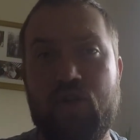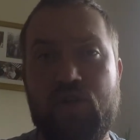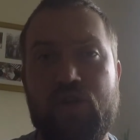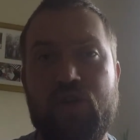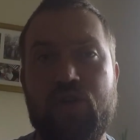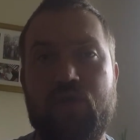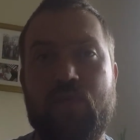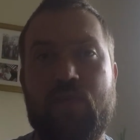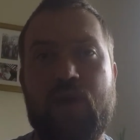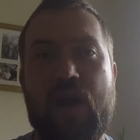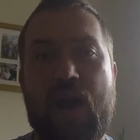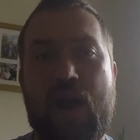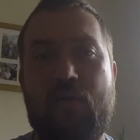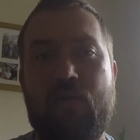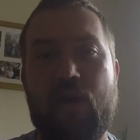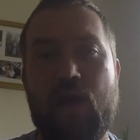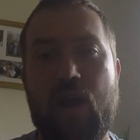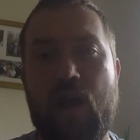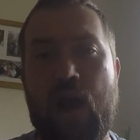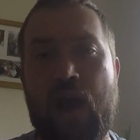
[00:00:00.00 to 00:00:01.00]
Shrewsbury
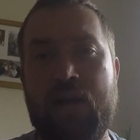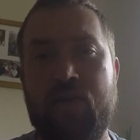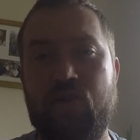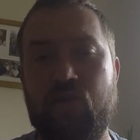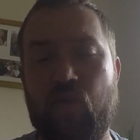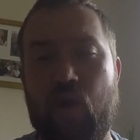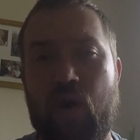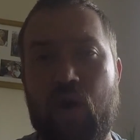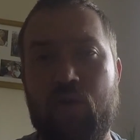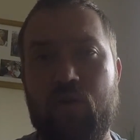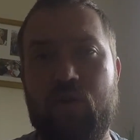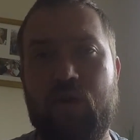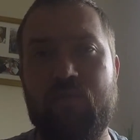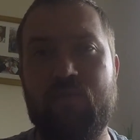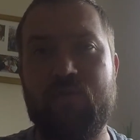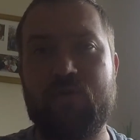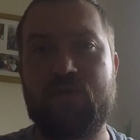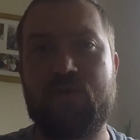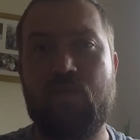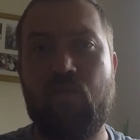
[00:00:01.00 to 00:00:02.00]
area and you are
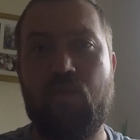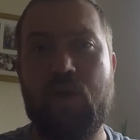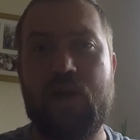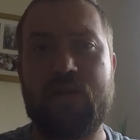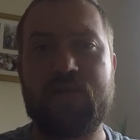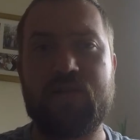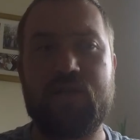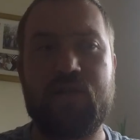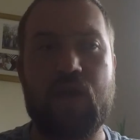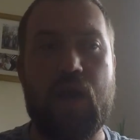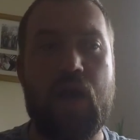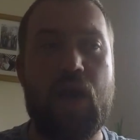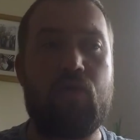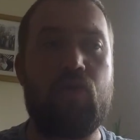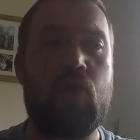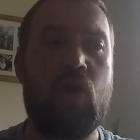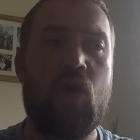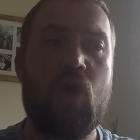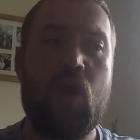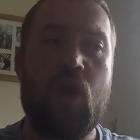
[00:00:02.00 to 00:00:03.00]
looking for somewhere to go.
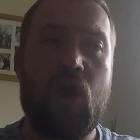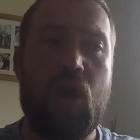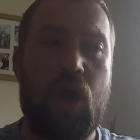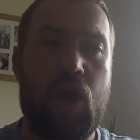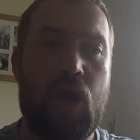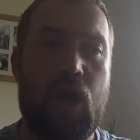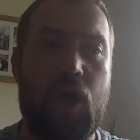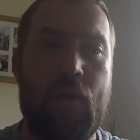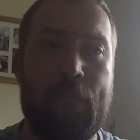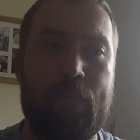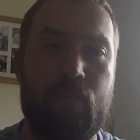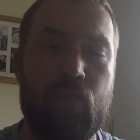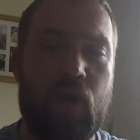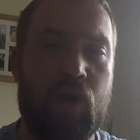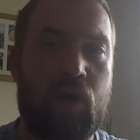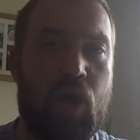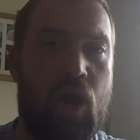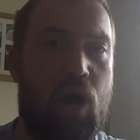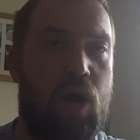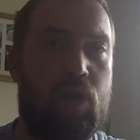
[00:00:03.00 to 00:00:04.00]

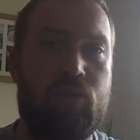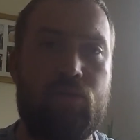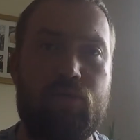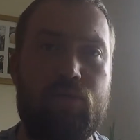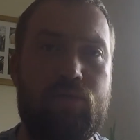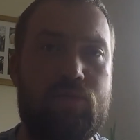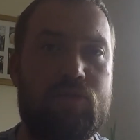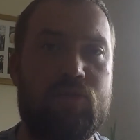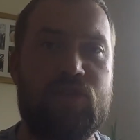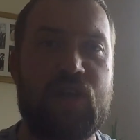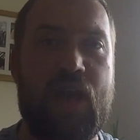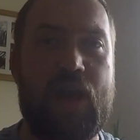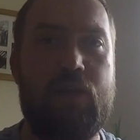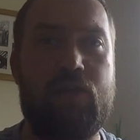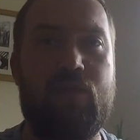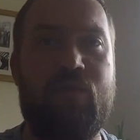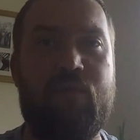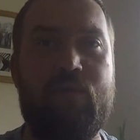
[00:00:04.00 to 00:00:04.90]
I can't say enough